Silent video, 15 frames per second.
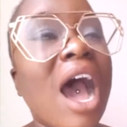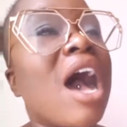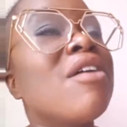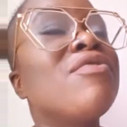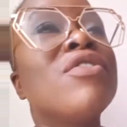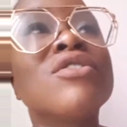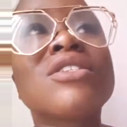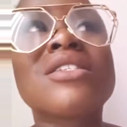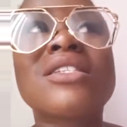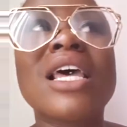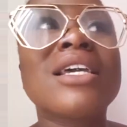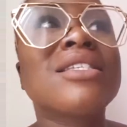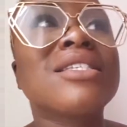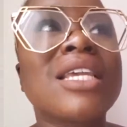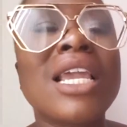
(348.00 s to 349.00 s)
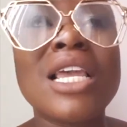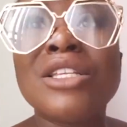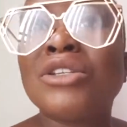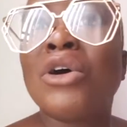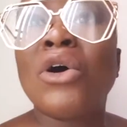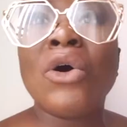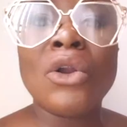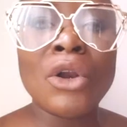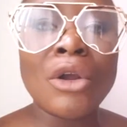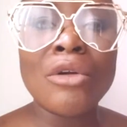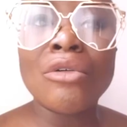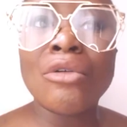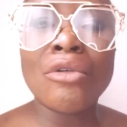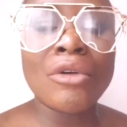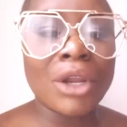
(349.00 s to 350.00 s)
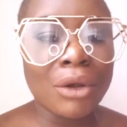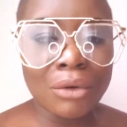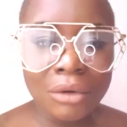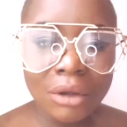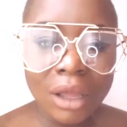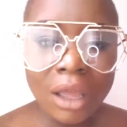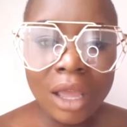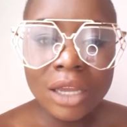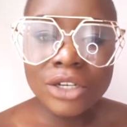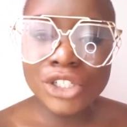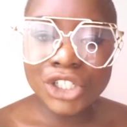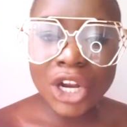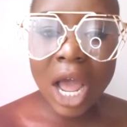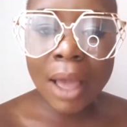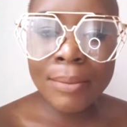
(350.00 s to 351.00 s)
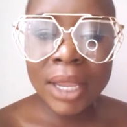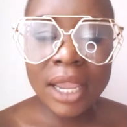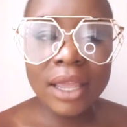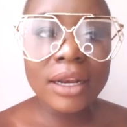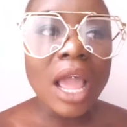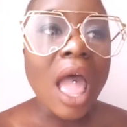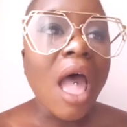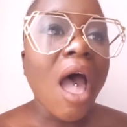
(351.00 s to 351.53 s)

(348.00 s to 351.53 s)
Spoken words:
I feel sexy, it's unreal. Do you know what I mean?